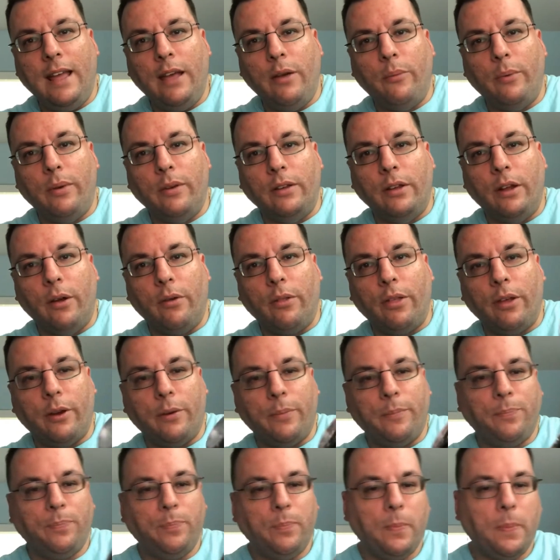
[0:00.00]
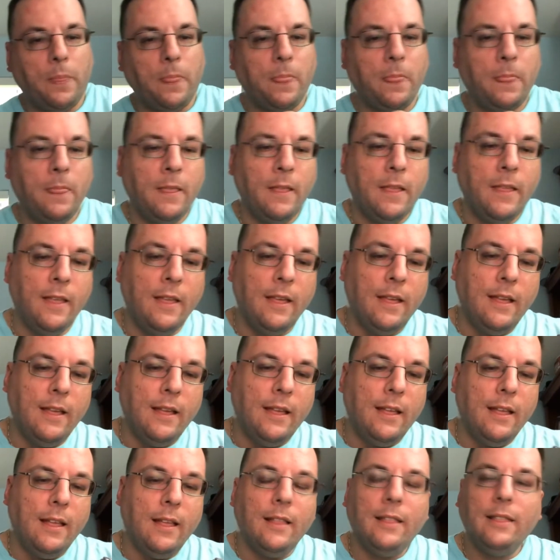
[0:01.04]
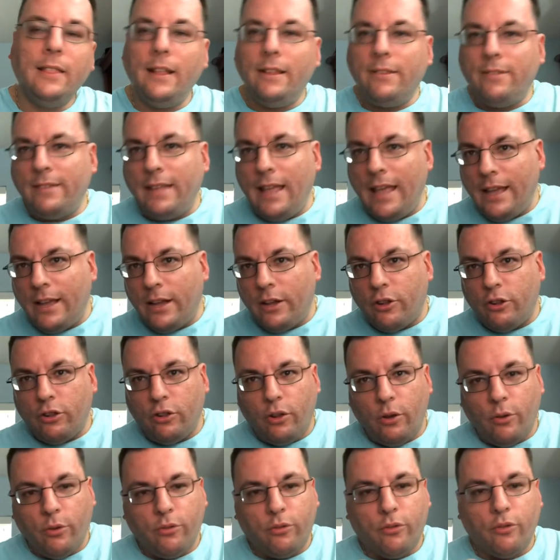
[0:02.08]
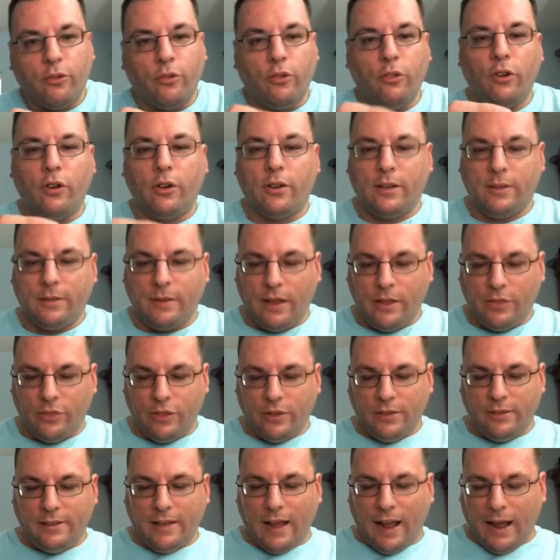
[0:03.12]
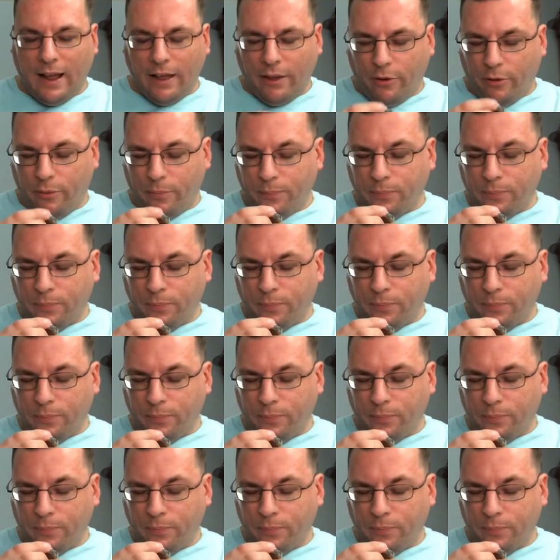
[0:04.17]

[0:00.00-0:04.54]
window there. Let's take a closer look at the dial.